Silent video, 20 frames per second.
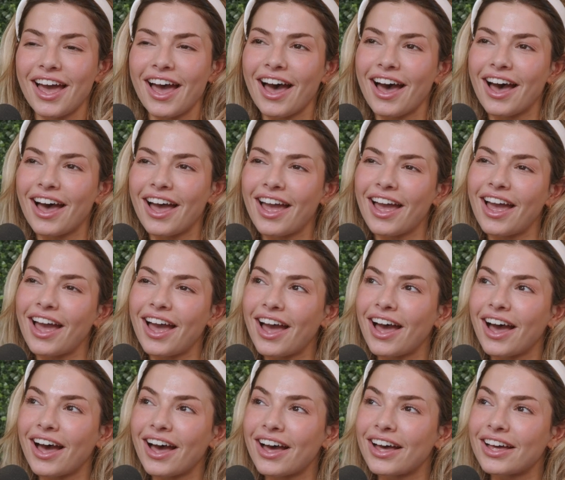Perfect.
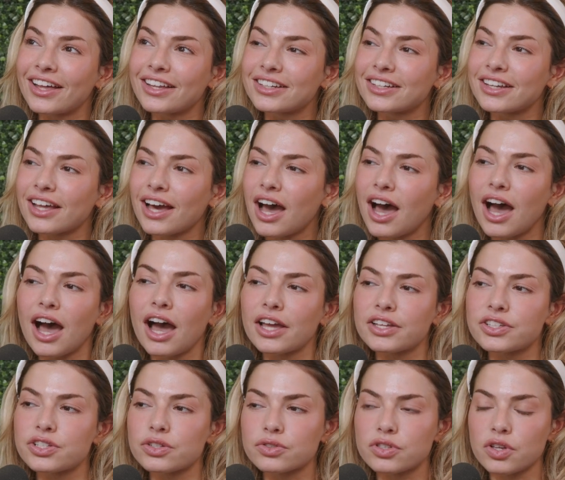And I
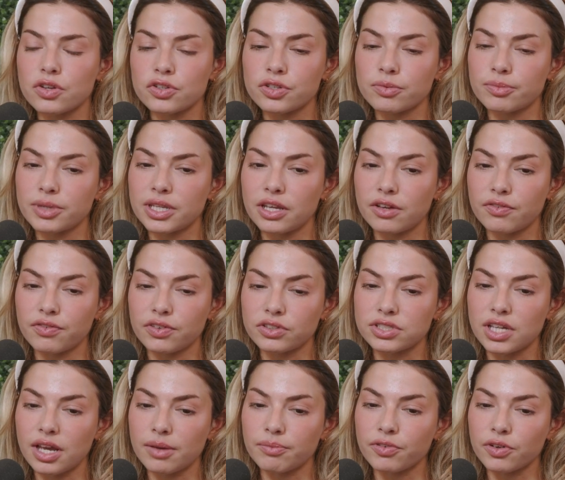do social media full
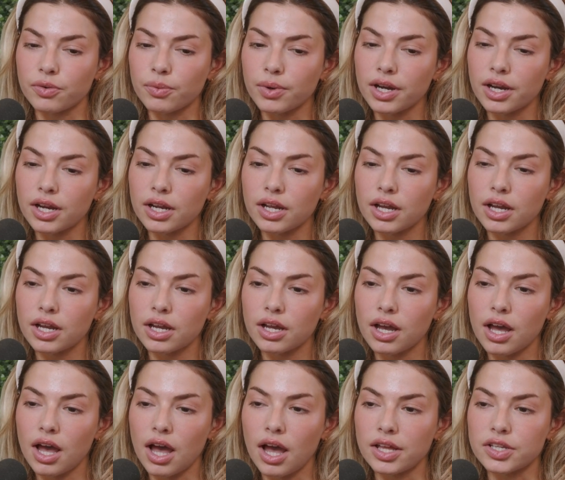time for work.
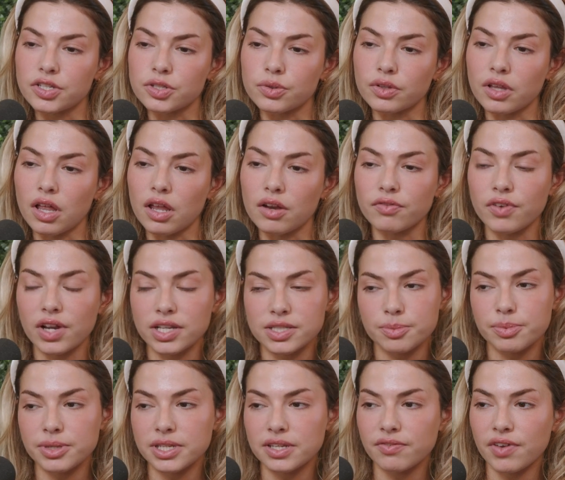I do a lot of
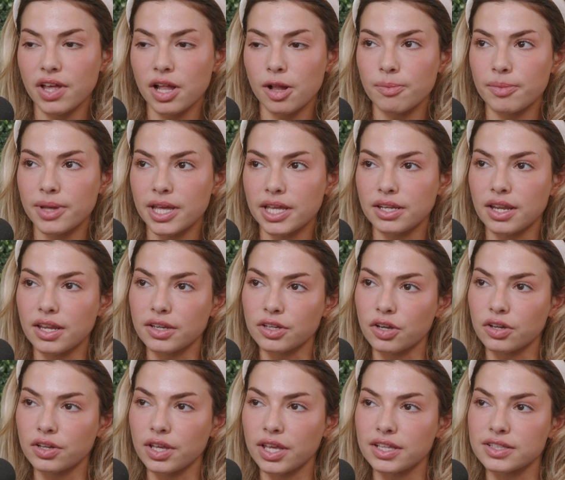recipe development and
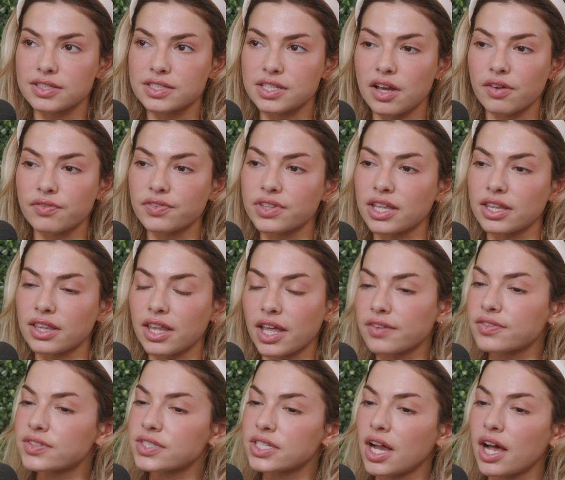cooking stuff, and then
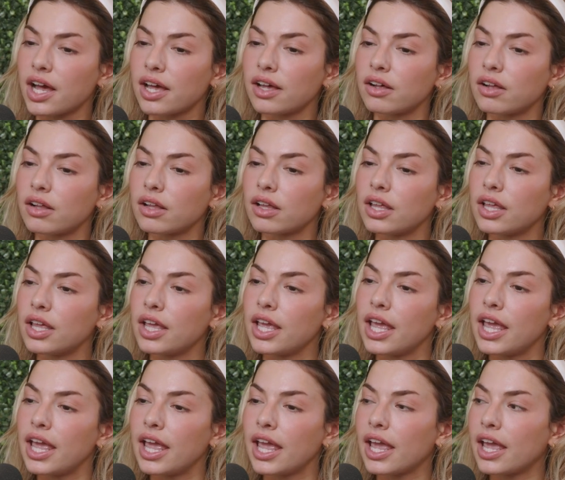lifestyle.
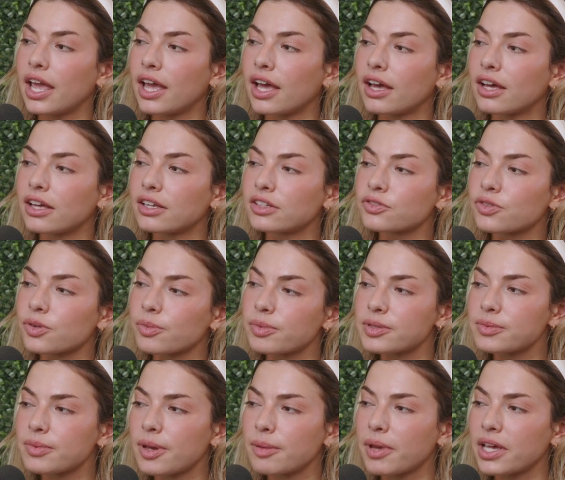And
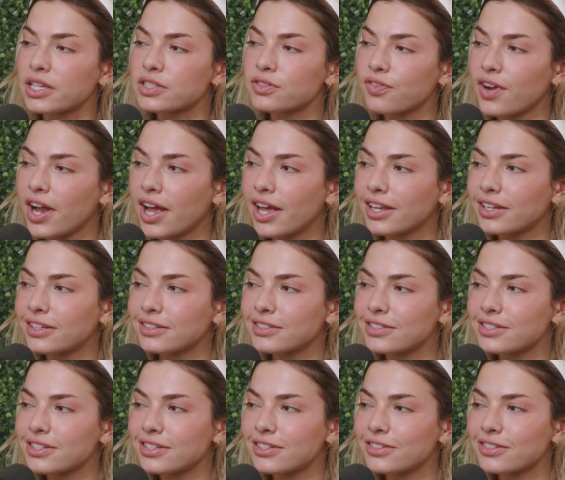Ruby's my best friend.